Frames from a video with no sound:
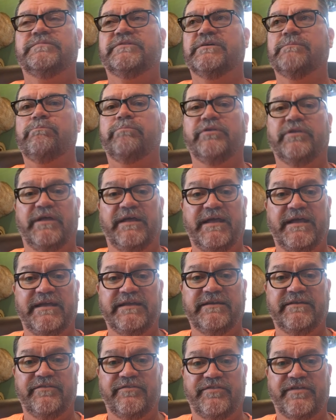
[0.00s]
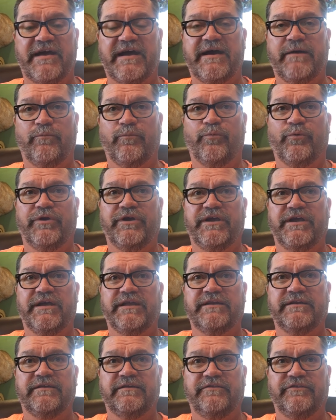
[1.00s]
complained that
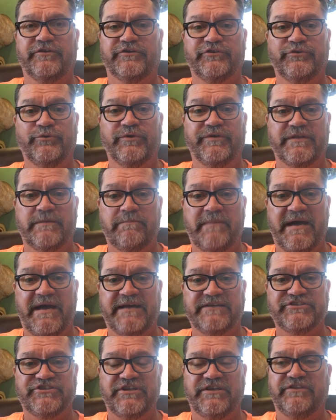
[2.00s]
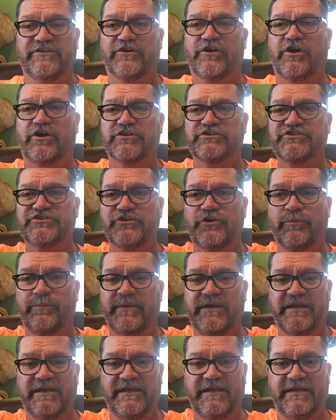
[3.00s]
when they're doing the matching, there are so
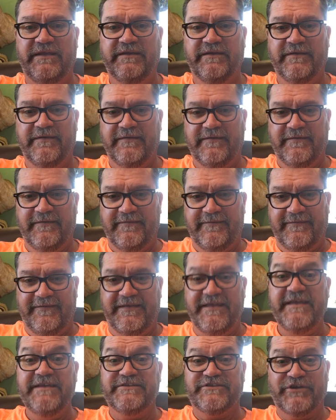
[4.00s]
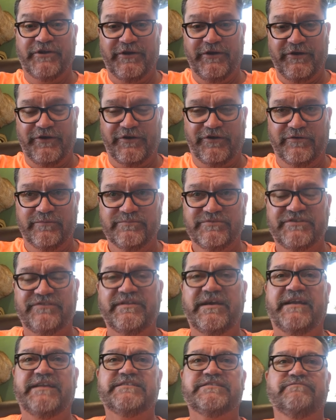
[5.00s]
many key terms
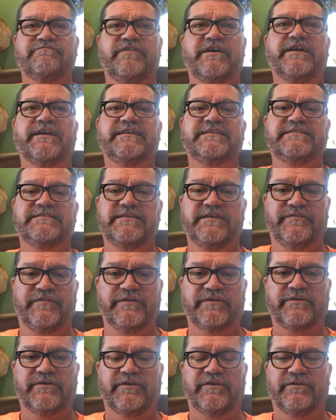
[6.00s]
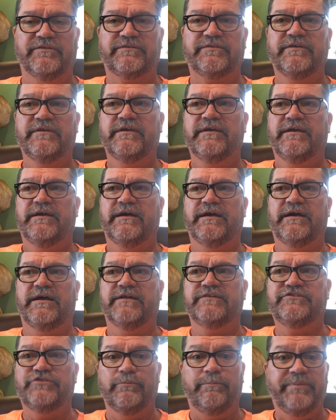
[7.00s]
that it's very difficult
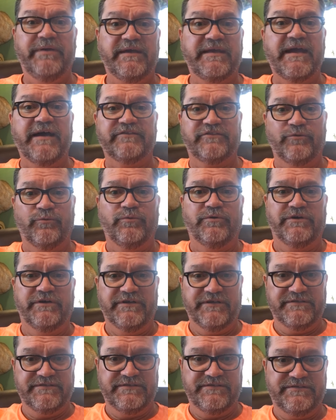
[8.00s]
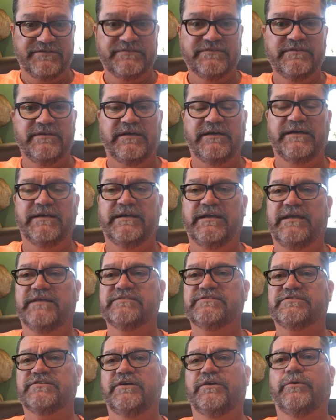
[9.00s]
to pick out the ones.
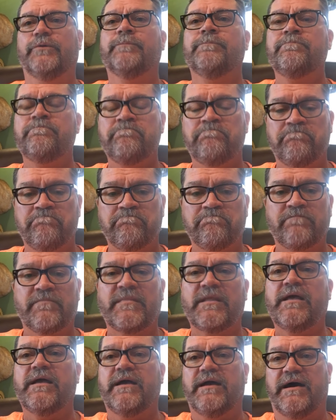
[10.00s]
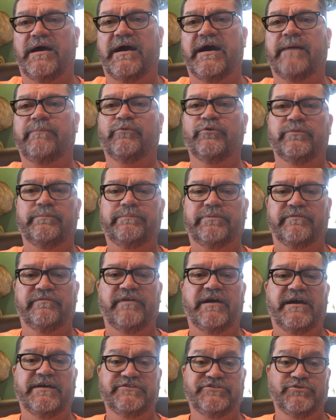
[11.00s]
And so I'm going to
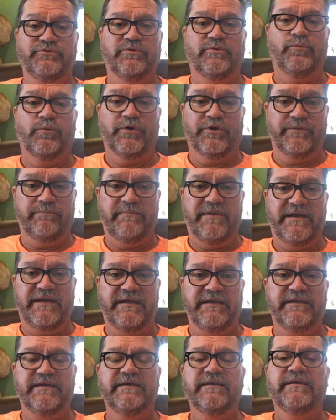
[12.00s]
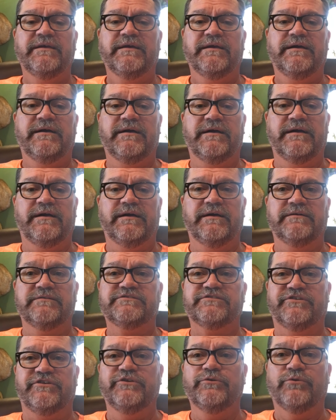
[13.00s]
provide you a word bank.
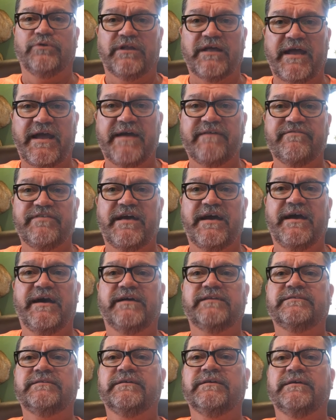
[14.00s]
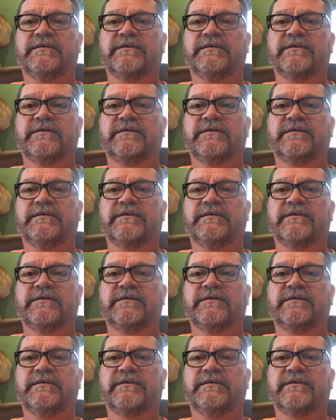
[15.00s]
So you will have that,